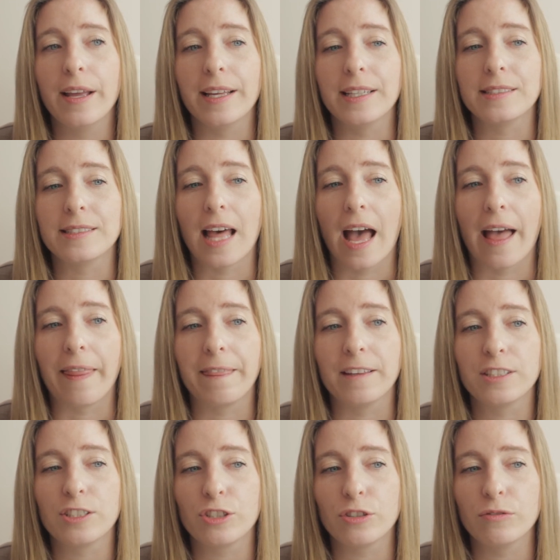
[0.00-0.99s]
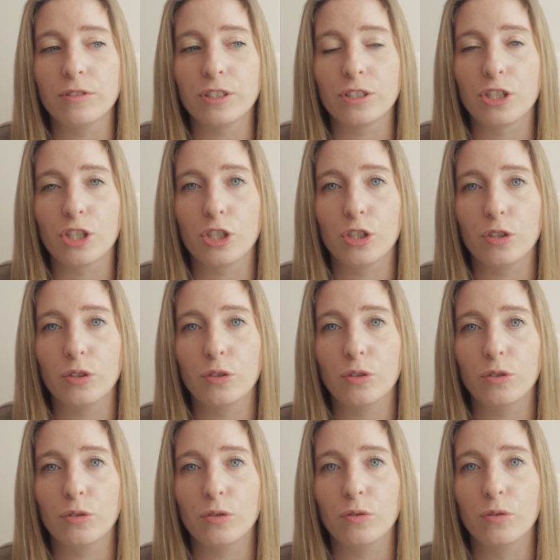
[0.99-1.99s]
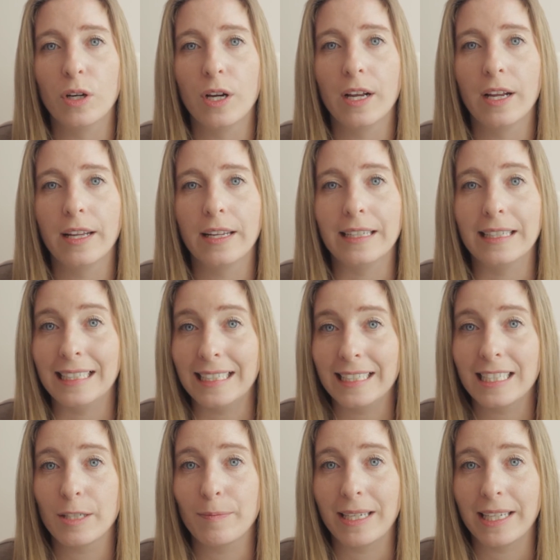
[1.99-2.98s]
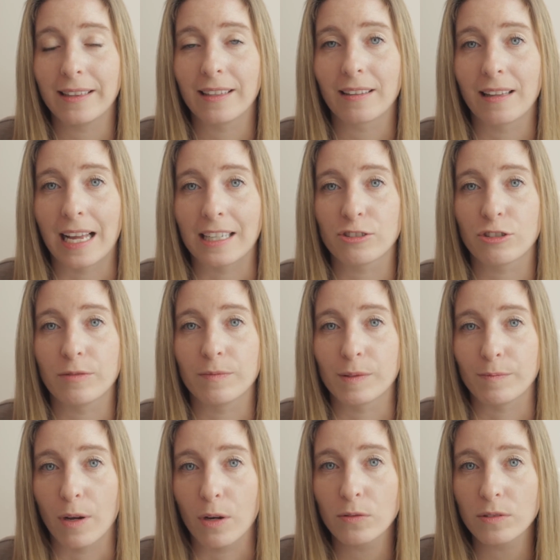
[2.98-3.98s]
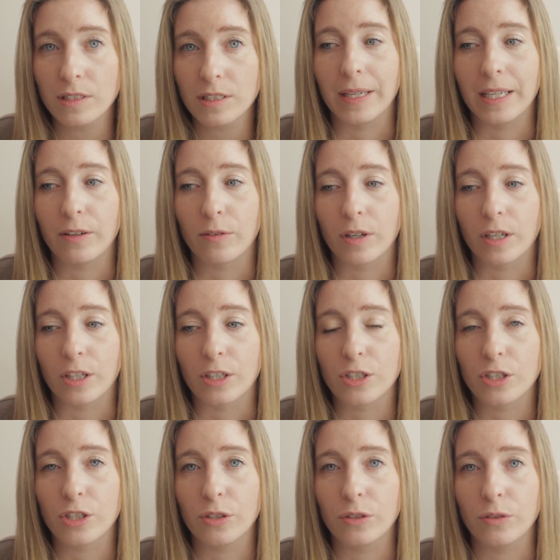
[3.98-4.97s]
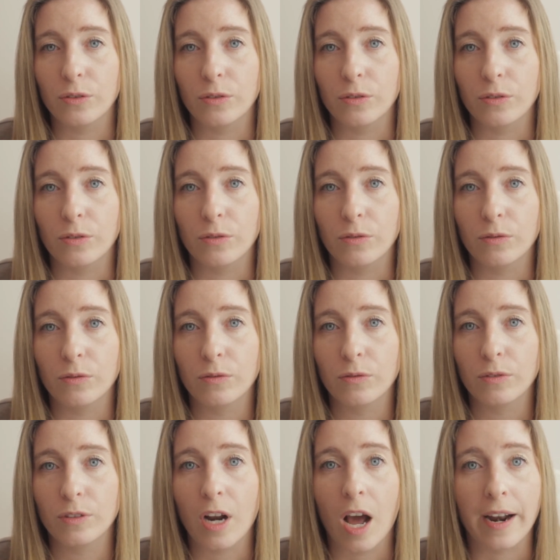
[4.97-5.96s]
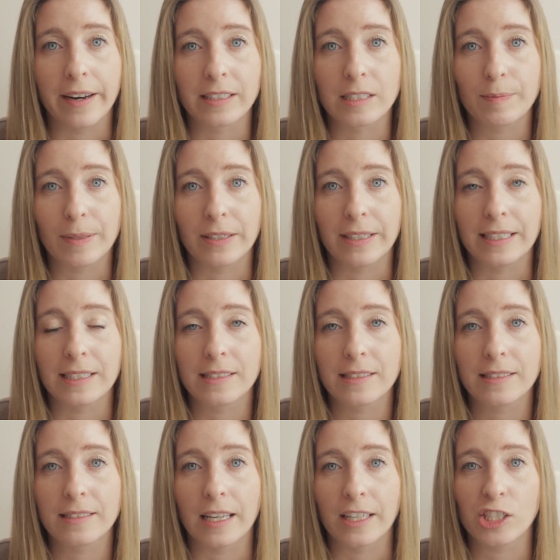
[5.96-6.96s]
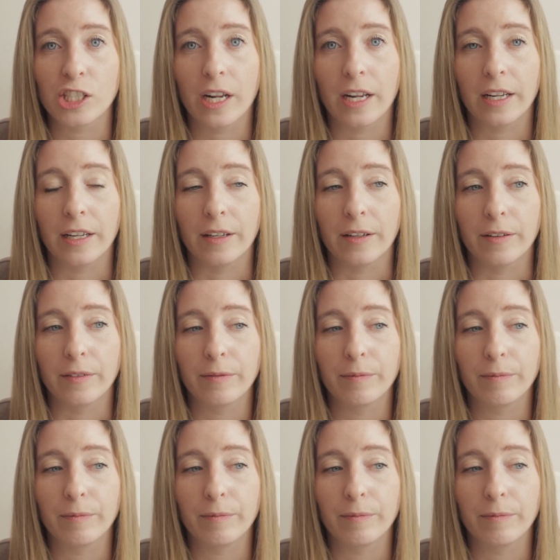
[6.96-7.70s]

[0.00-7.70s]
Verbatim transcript: is that the students who need to be in the classrooms most in order to not experience such a